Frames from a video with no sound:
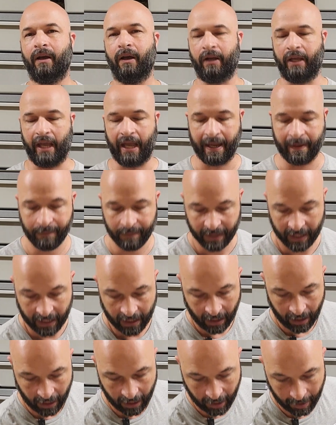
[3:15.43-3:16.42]
Okay.
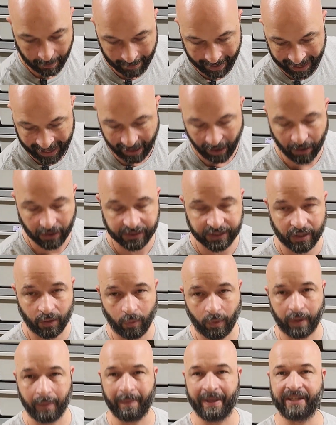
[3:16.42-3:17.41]
I also
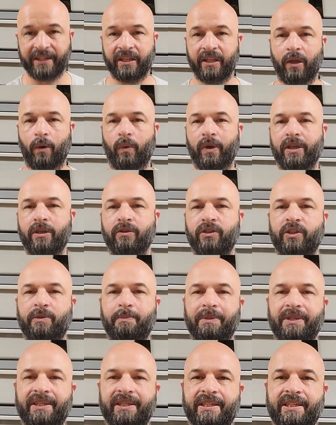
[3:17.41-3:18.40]
want to mention that we use
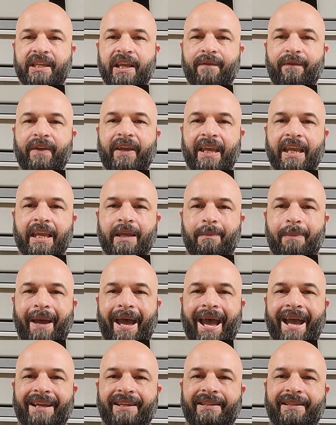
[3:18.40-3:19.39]
specific heat
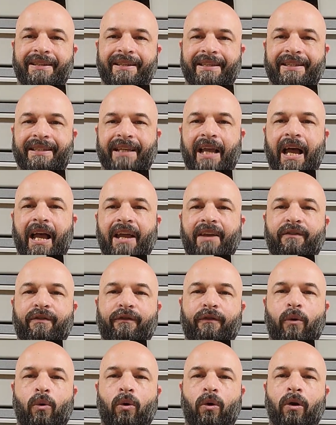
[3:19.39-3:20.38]
packs designed
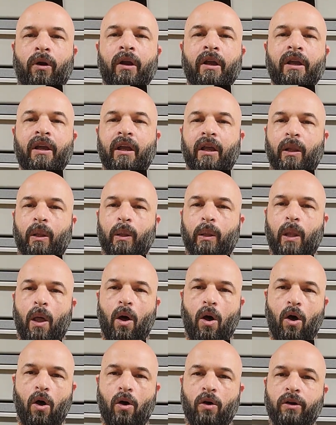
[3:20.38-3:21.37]
for
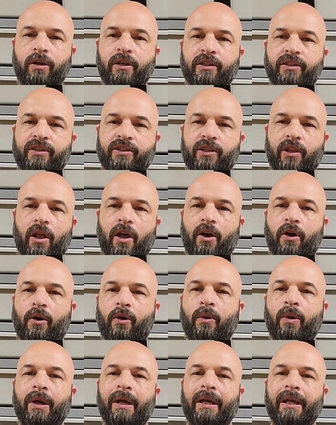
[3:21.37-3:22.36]
long,
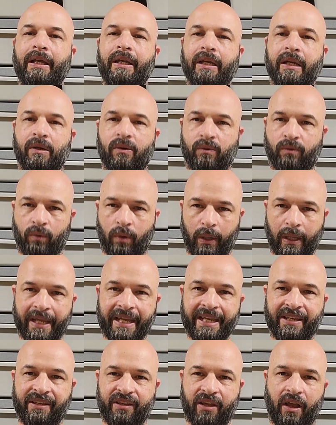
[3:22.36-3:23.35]
slow
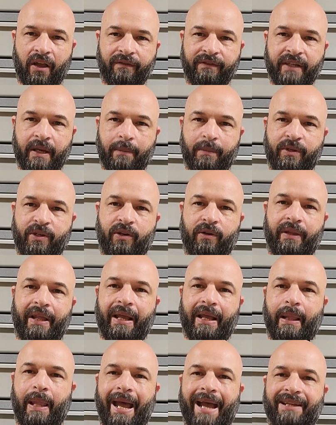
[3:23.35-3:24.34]
release of temperature.
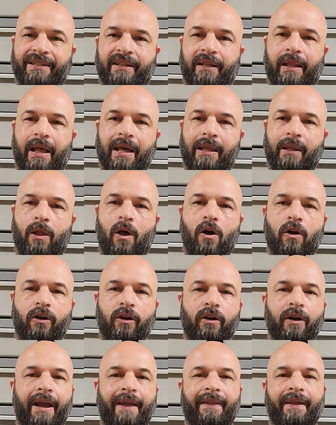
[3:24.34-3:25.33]
They last a lot
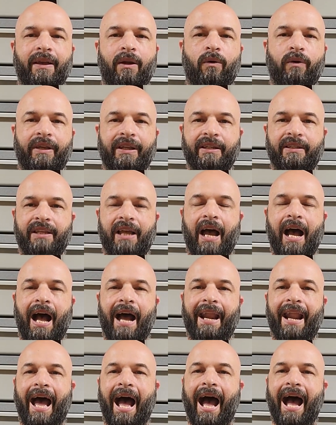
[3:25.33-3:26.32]
longer and they don't get as
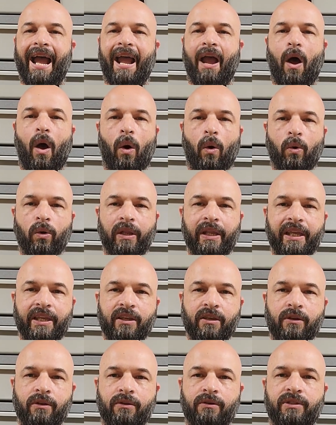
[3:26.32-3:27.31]
hot. I only
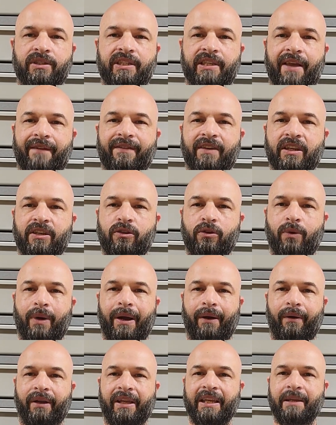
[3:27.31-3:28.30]
use
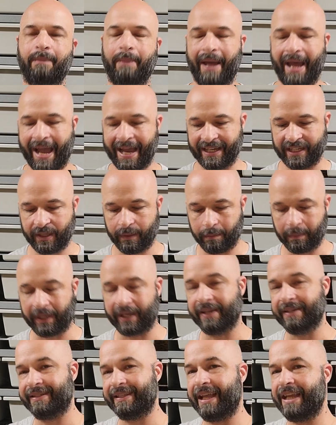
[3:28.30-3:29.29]
72-hour heat packs
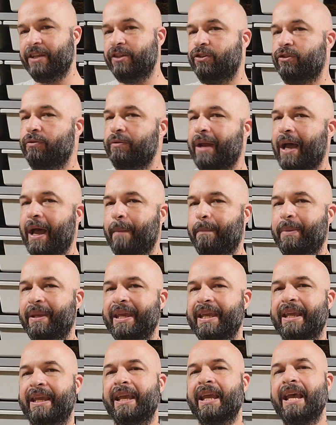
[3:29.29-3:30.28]
because they do not
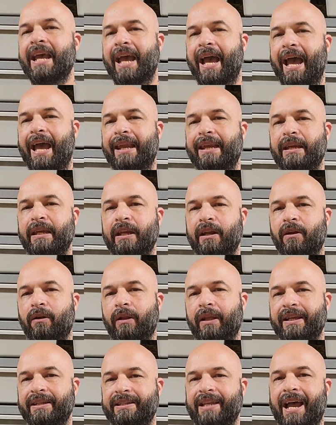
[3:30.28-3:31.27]
peak at
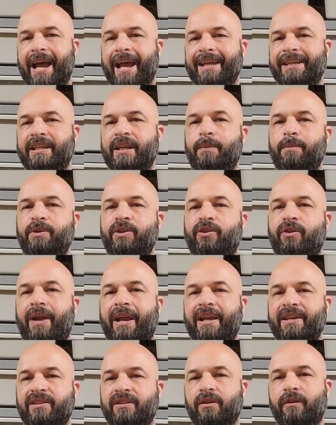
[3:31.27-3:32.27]
nearly as high a
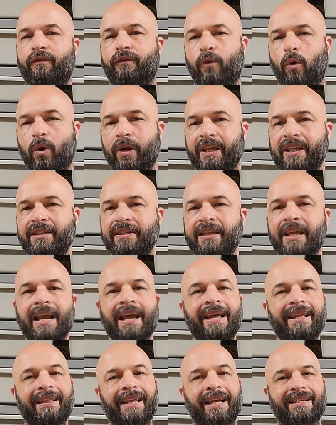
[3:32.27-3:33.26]
temperature as the 40s.
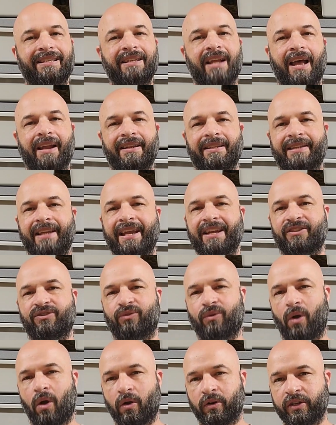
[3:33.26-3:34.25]
That's not to say
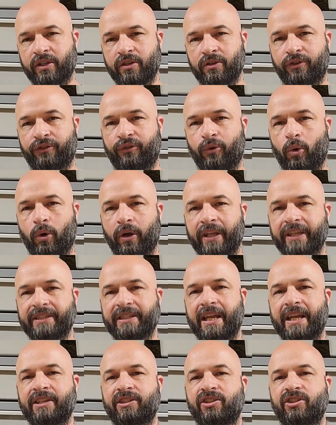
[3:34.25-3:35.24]
it's wrong to use
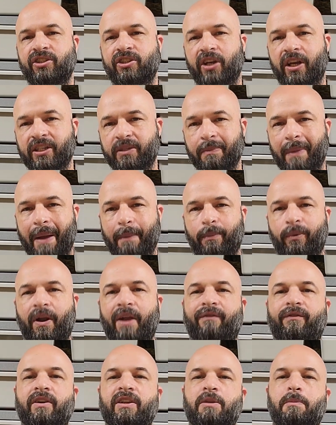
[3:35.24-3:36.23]
40s. It's just my
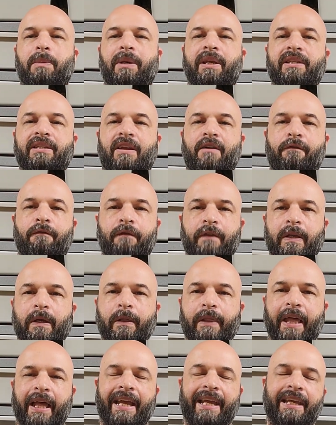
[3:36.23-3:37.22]
preference because I
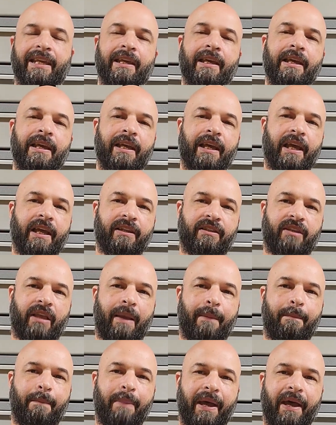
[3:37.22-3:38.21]
feel like it's
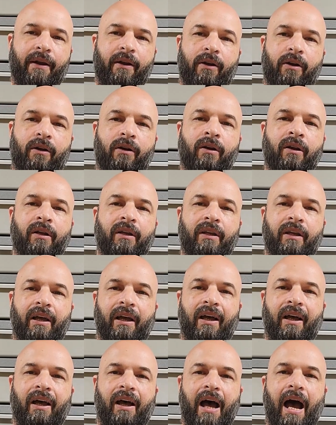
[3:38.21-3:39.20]
a better
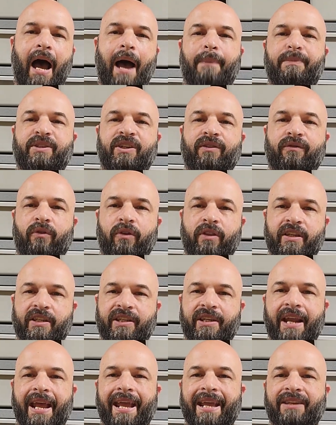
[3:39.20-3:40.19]
option for the
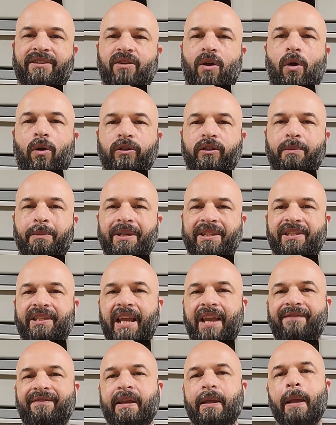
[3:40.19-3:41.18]
snake's ultimate
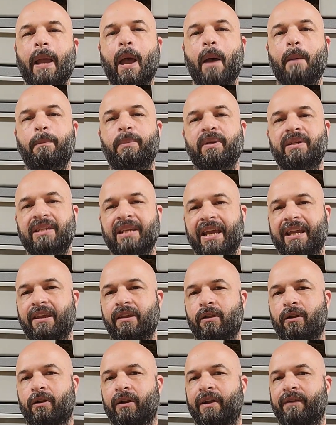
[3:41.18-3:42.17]
safety,
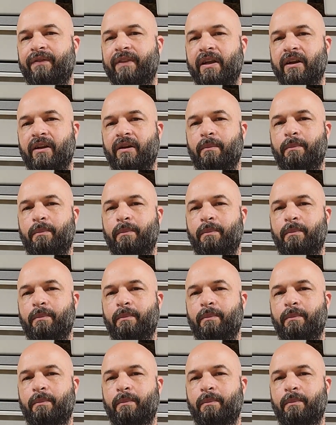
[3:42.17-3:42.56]
particularly if